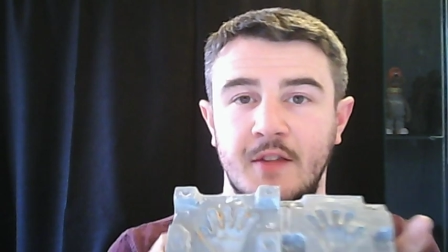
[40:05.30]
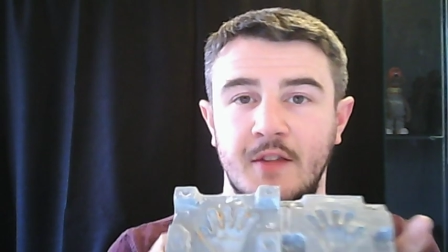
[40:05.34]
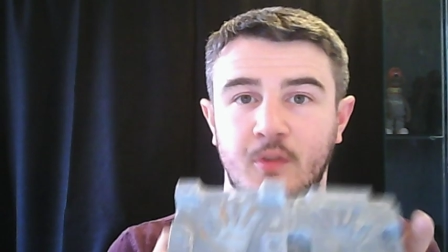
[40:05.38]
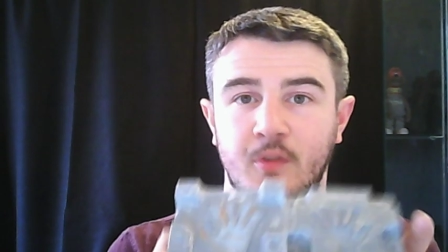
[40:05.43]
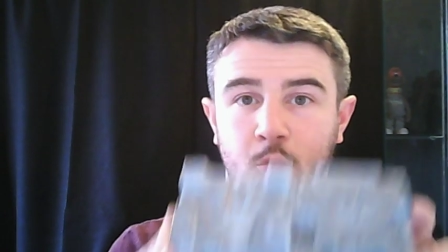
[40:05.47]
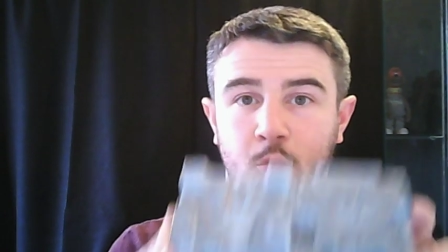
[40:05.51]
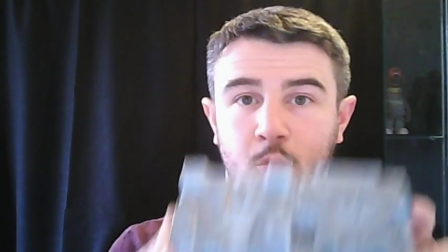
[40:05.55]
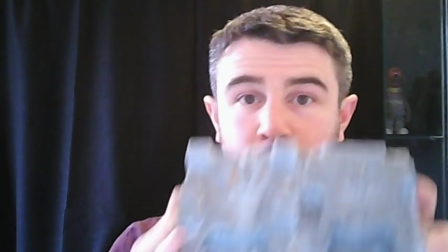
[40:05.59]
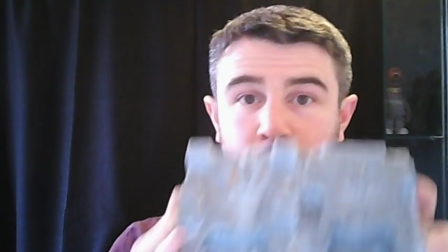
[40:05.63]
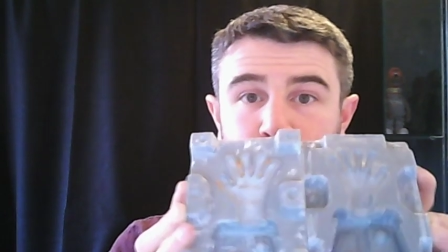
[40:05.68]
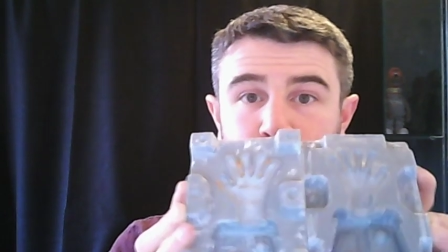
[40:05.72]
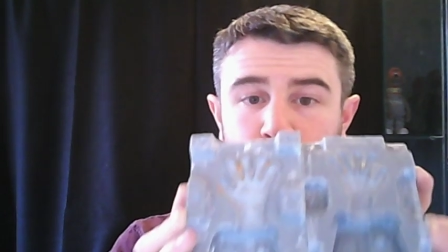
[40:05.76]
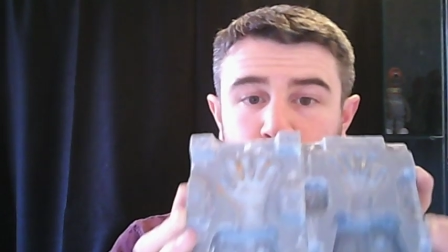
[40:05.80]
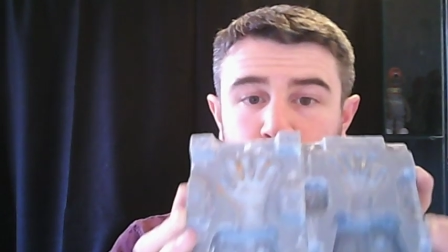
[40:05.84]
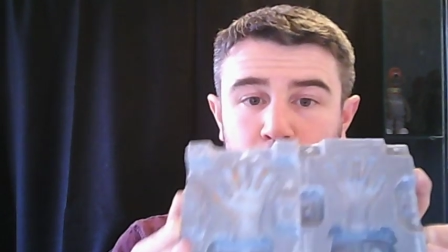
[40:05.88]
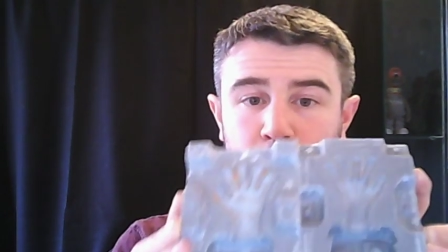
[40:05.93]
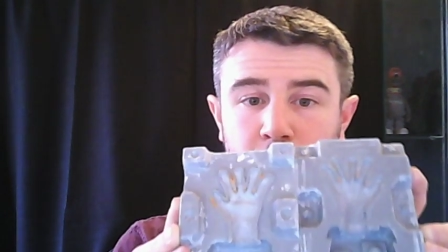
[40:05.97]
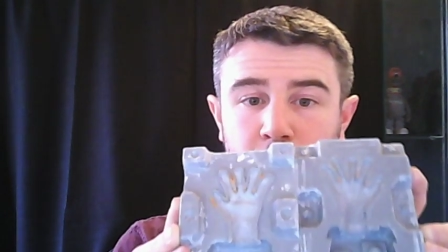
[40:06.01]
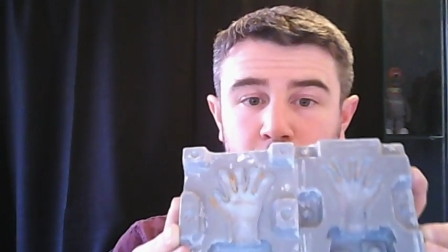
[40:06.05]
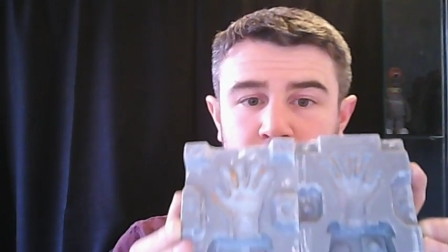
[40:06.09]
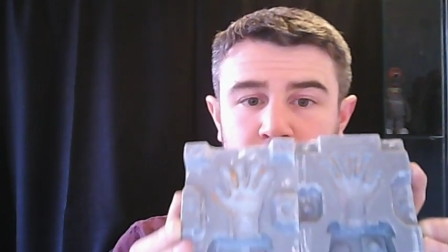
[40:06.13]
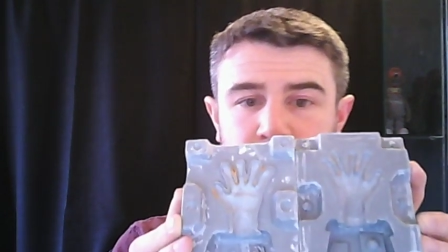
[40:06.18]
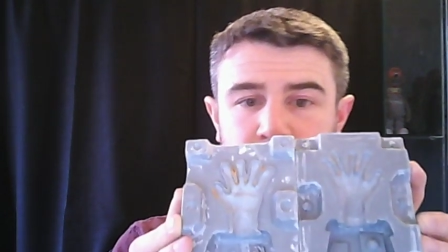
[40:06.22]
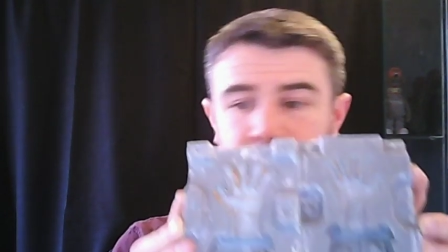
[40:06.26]
were
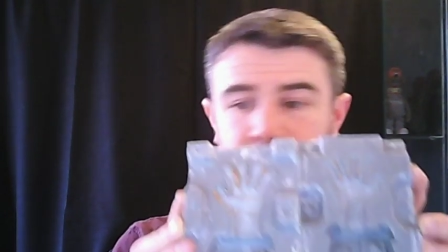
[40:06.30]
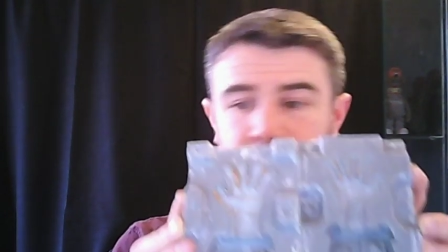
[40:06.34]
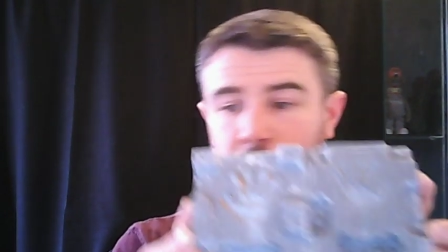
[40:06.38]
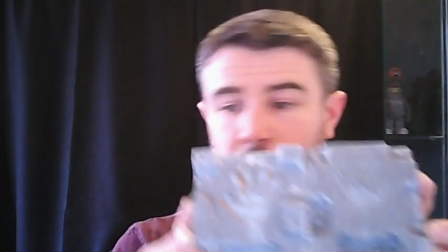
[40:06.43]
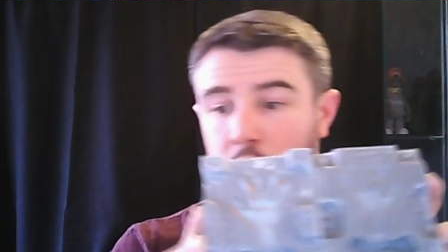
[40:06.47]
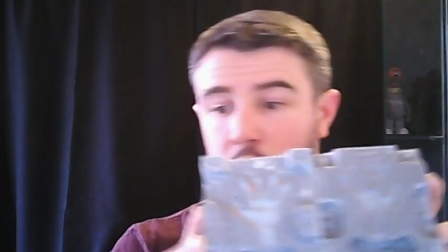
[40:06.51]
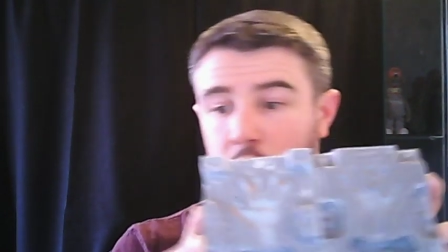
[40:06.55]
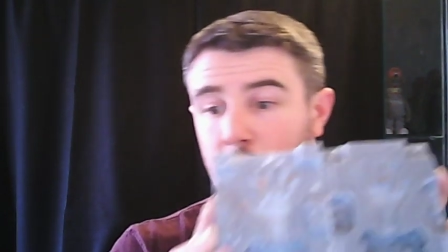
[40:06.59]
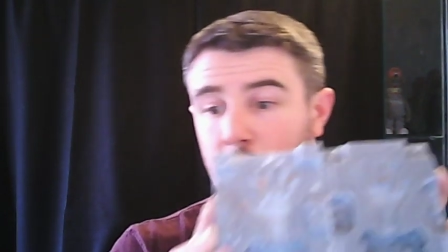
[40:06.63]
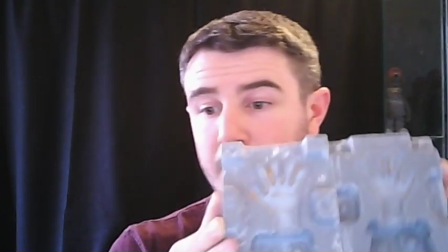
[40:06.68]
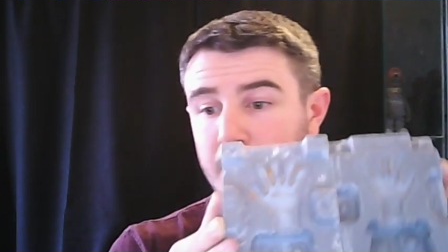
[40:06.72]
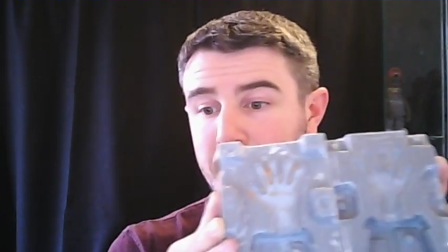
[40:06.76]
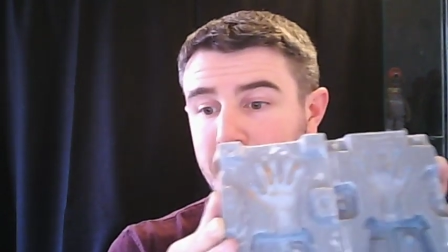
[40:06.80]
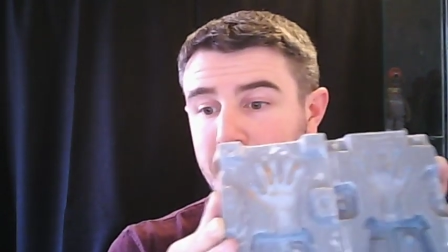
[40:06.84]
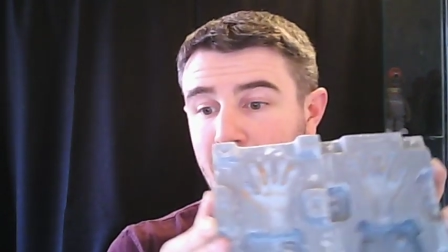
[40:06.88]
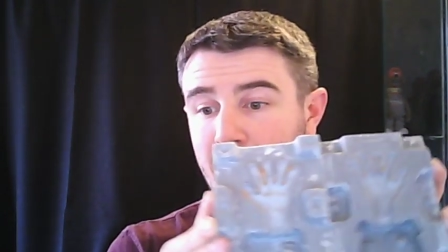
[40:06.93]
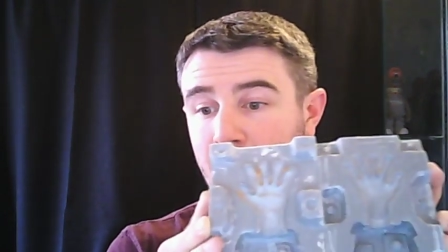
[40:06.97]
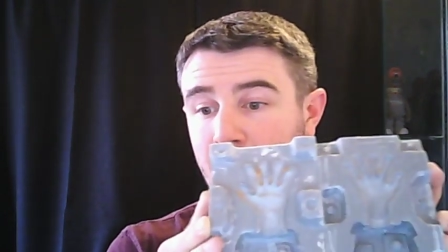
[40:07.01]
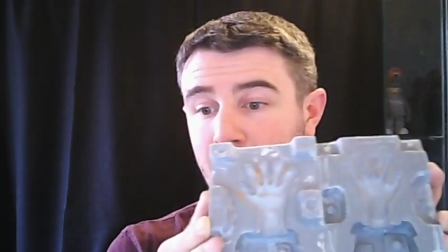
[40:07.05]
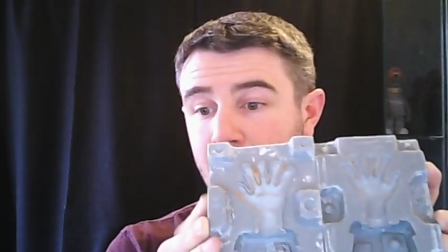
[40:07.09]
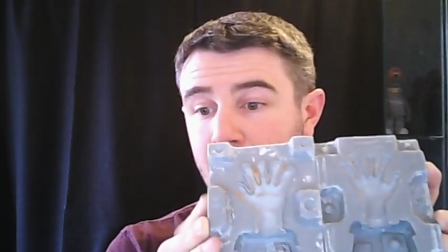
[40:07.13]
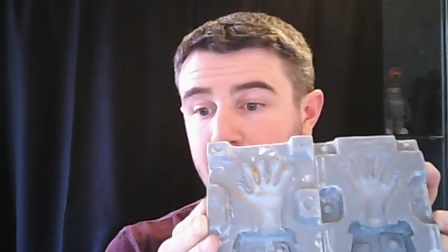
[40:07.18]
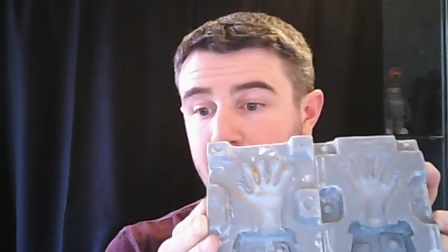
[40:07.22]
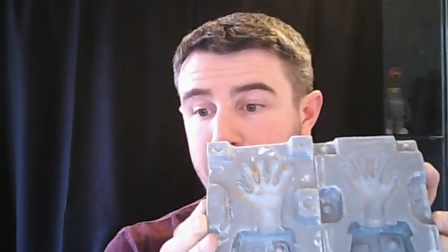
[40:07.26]
used for
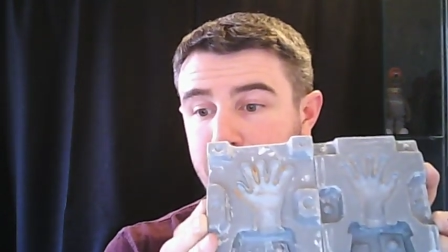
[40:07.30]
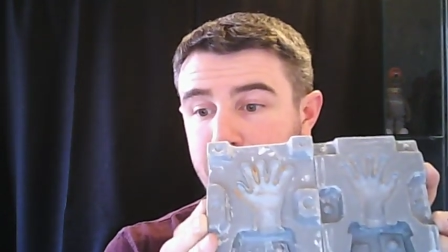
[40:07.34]
my